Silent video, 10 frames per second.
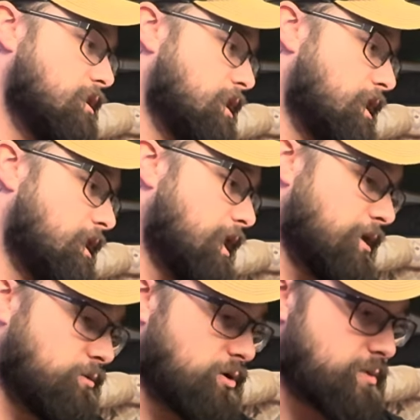I
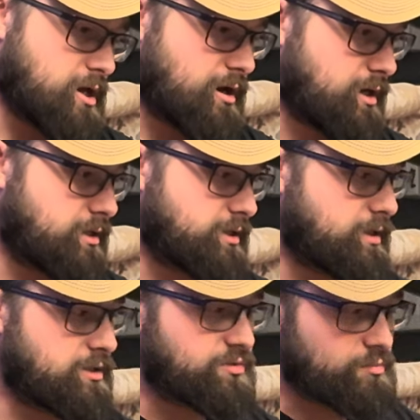will be honest,
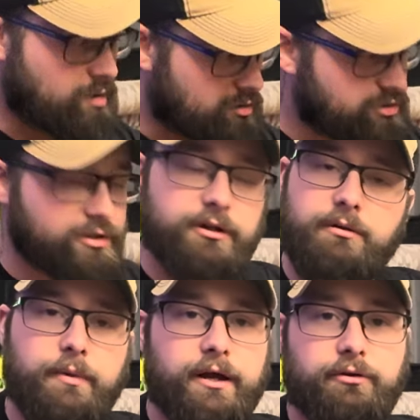it's mostly your
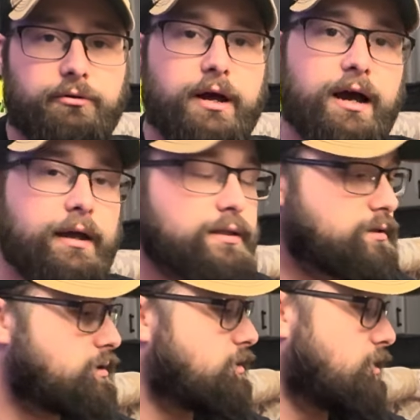micro
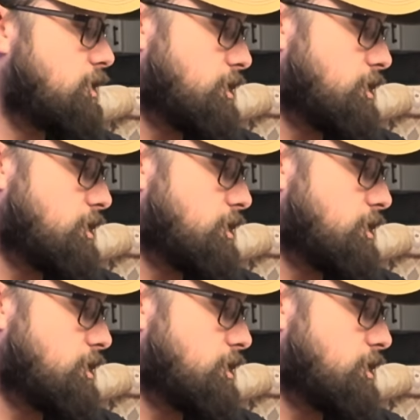9s,